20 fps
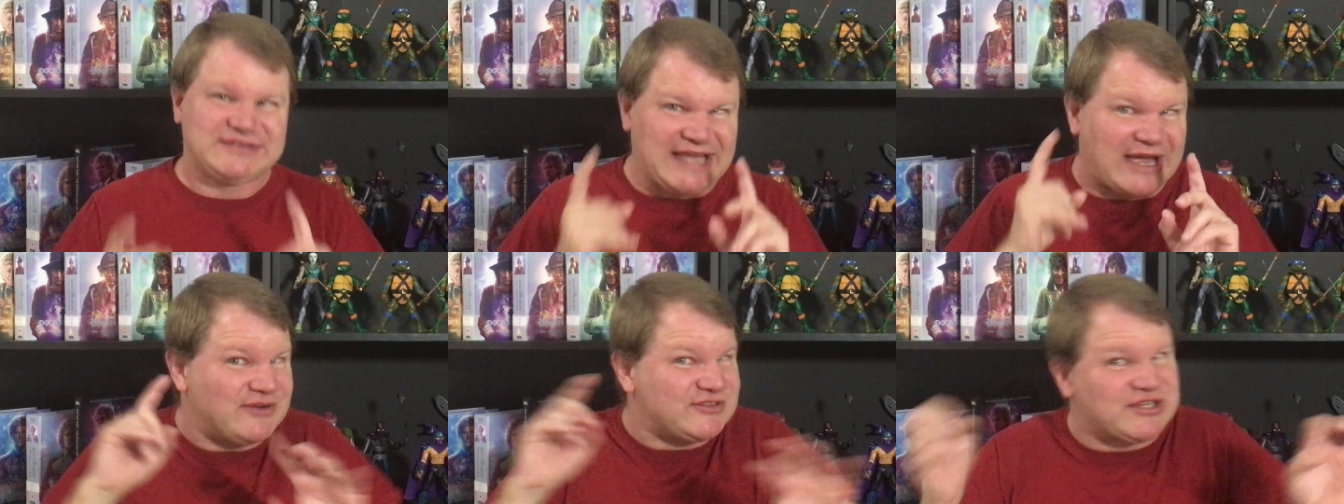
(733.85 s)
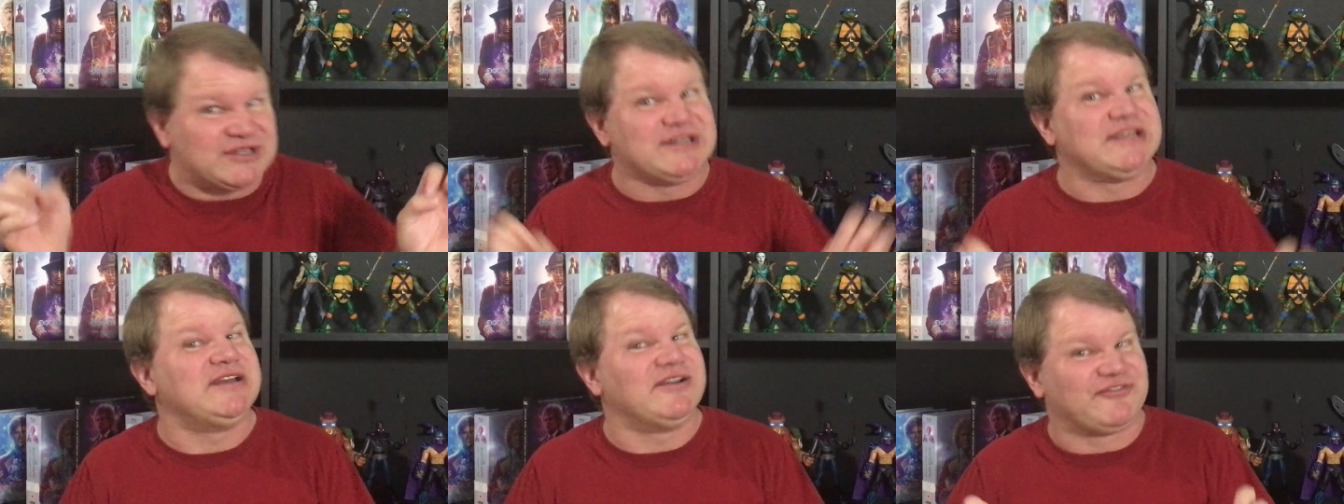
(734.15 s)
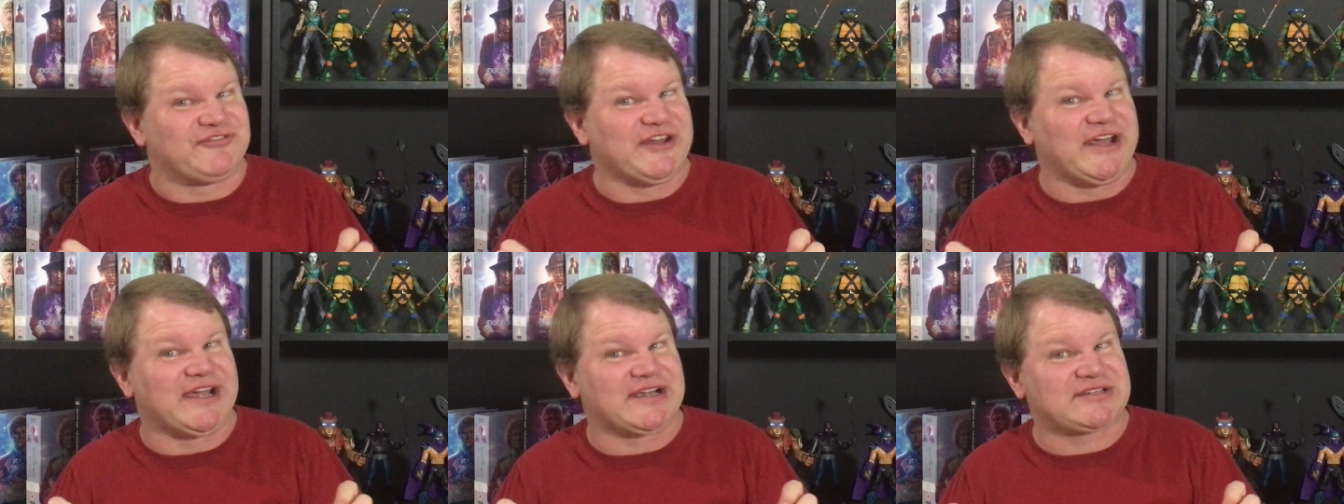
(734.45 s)
That was a neat
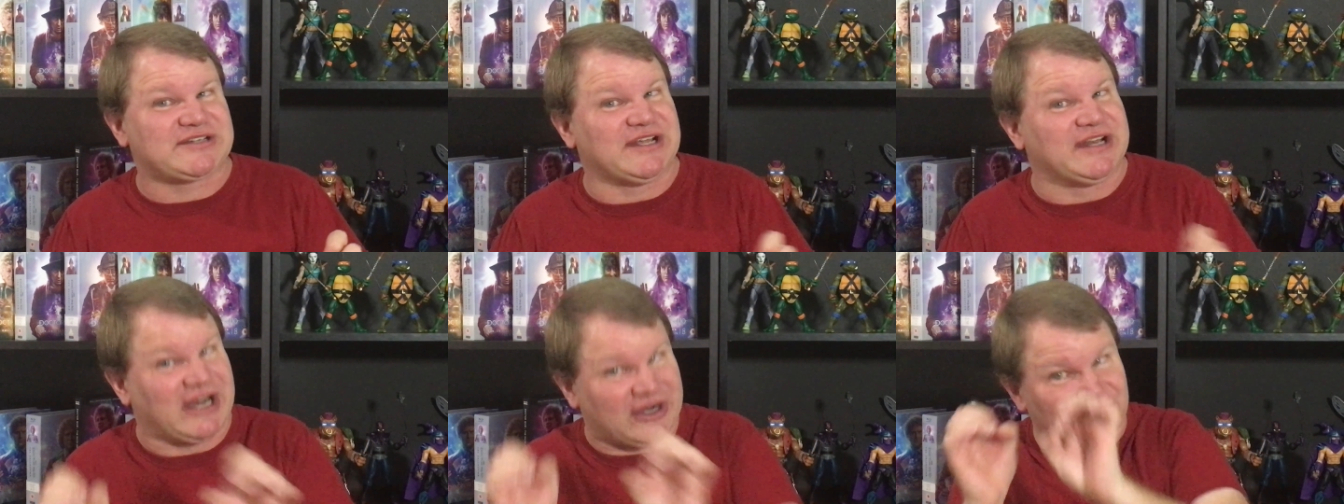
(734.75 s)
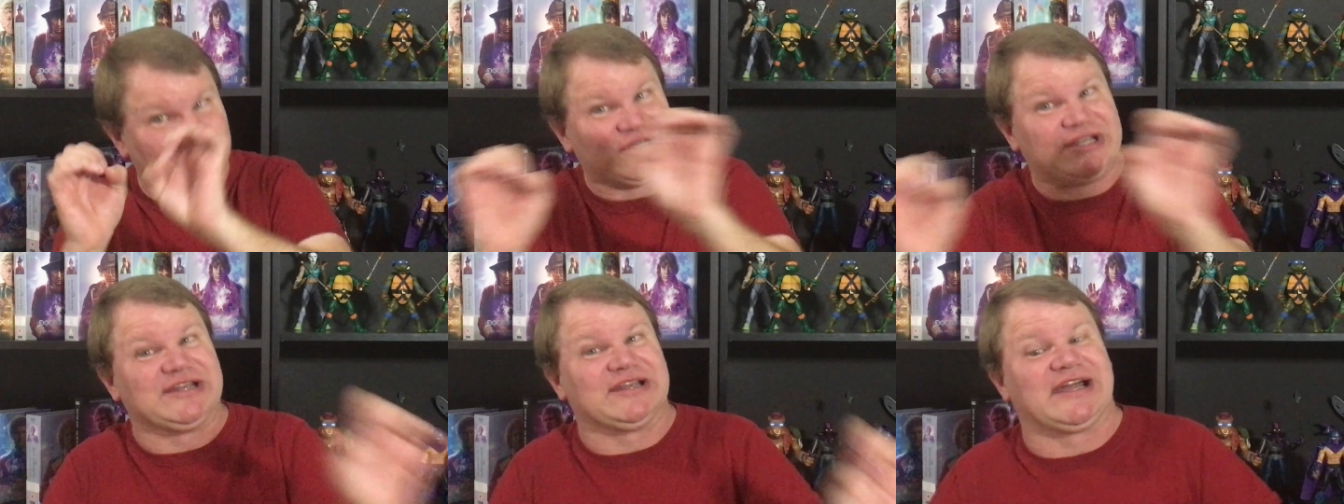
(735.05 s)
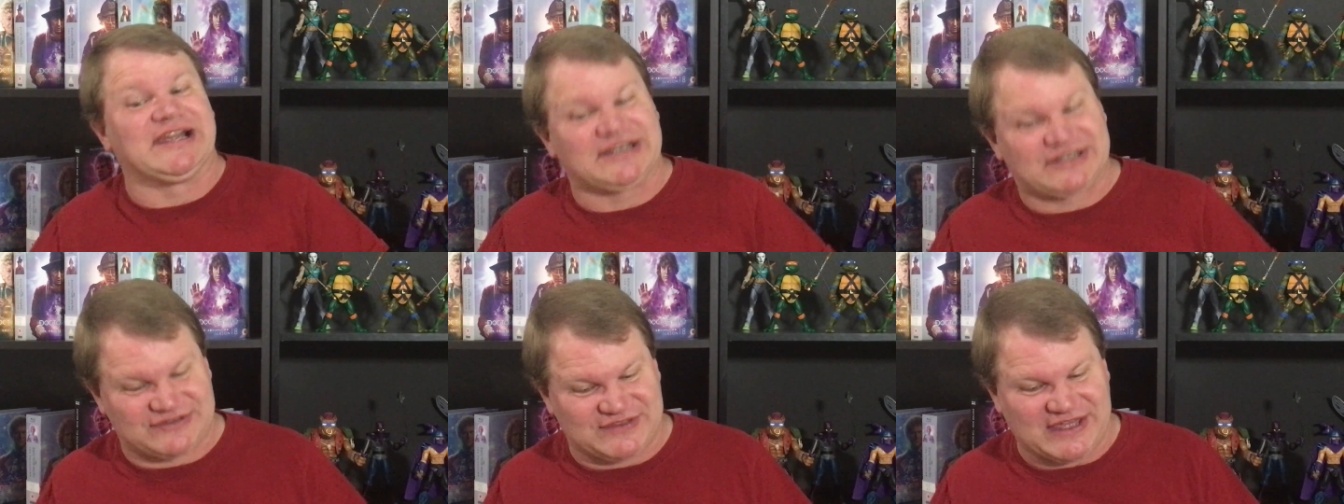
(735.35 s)
effect, and I really
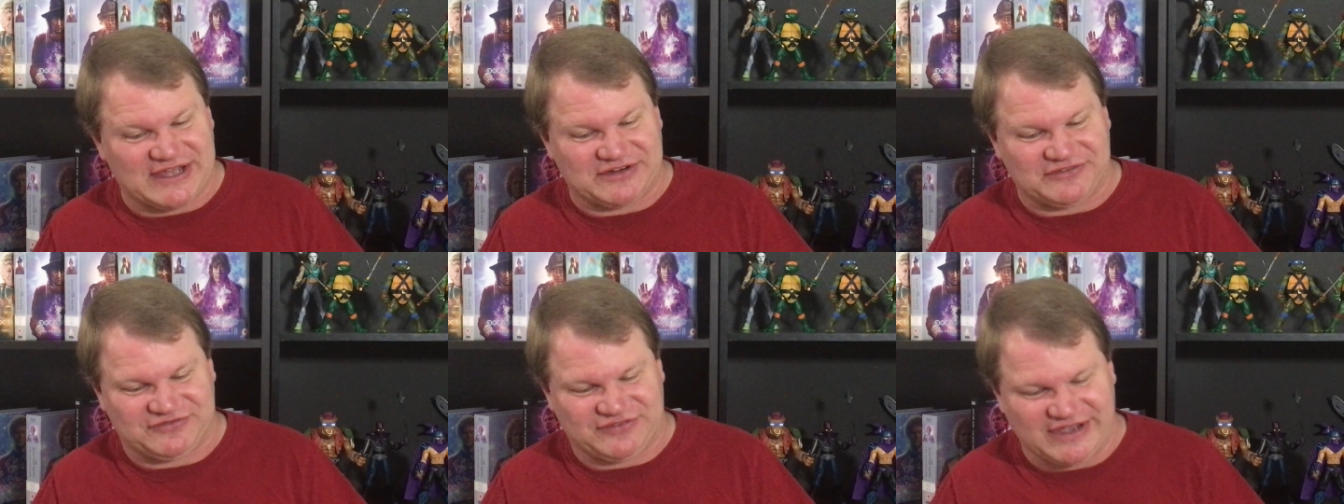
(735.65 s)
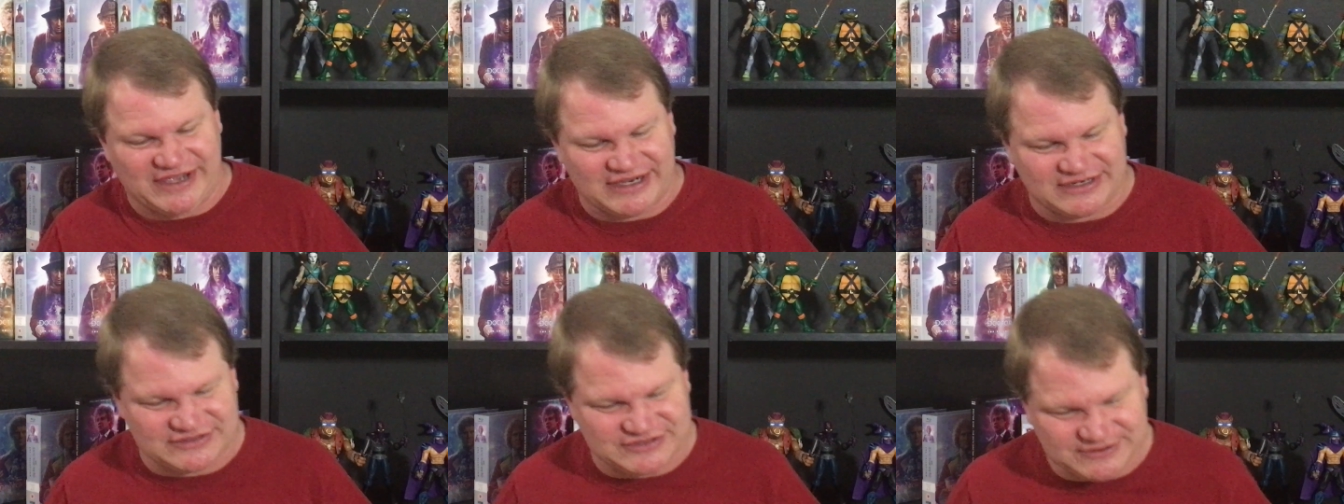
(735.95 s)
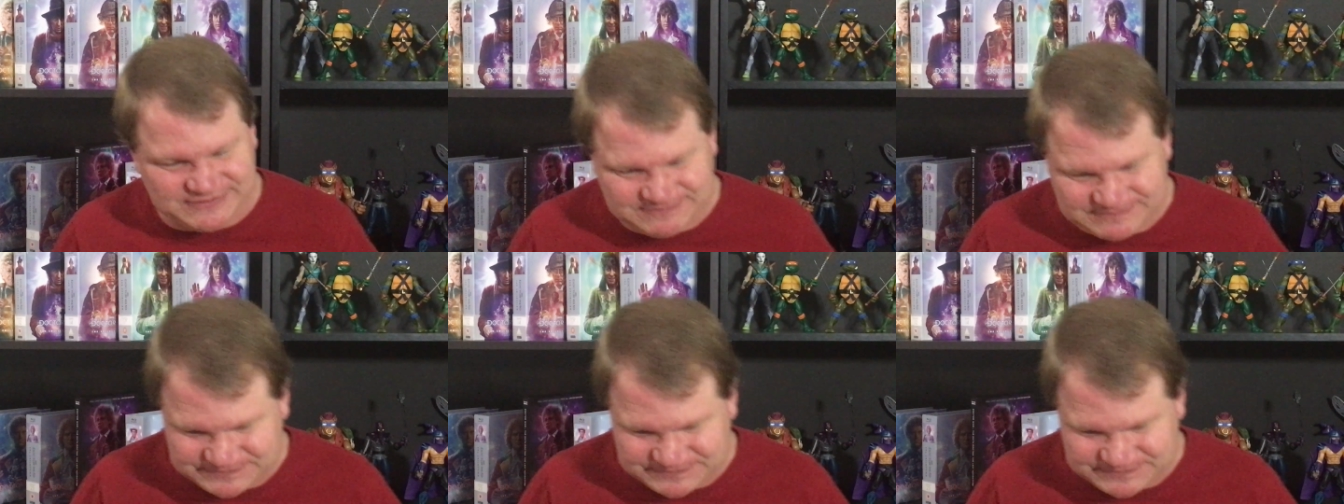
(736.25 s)
liked that effect.